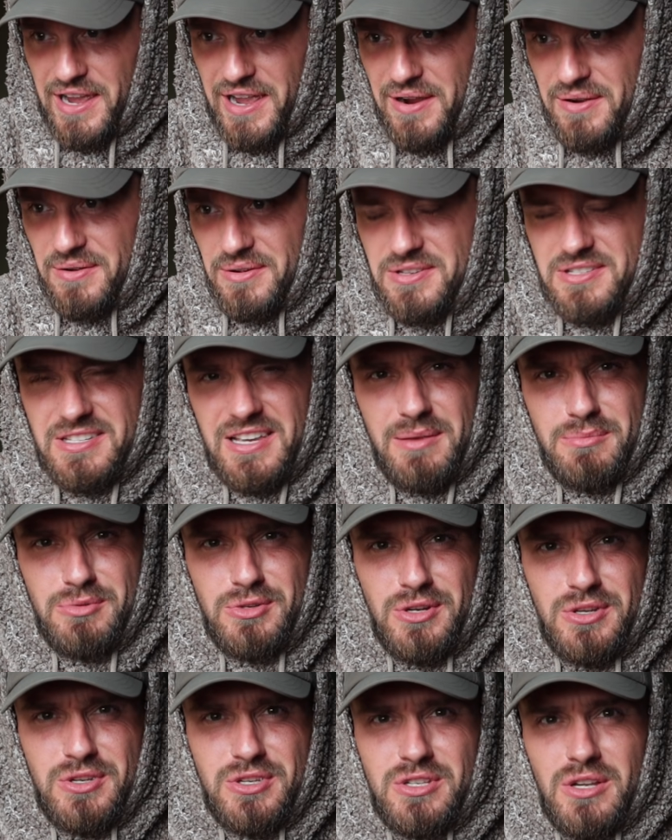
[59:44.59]
it out because it's
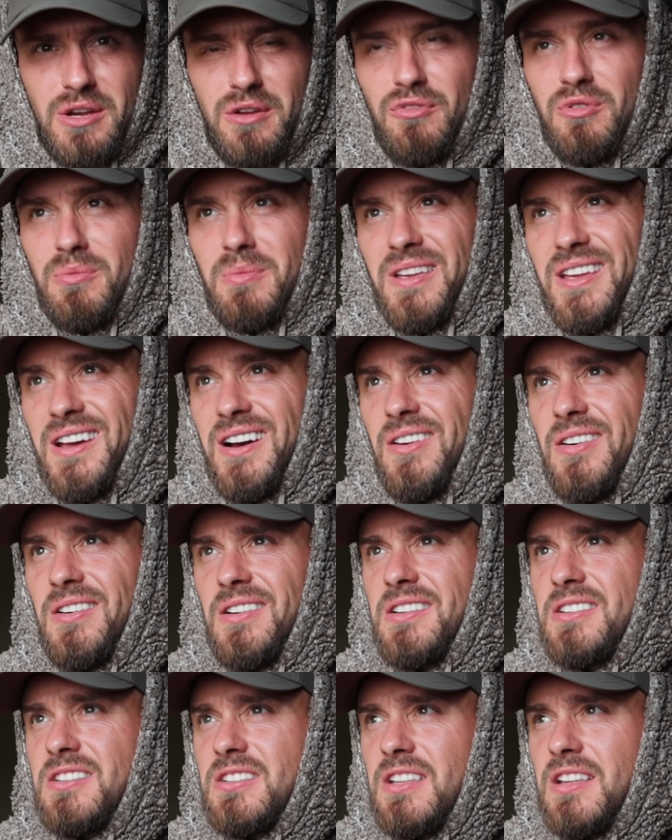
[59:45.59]
absolutely soaked from the
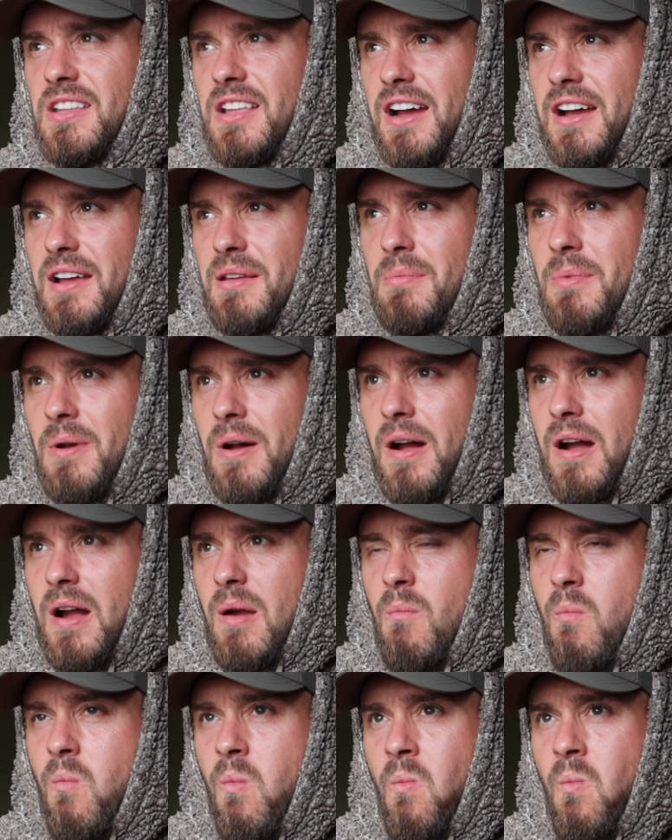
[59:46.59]
carnage today. But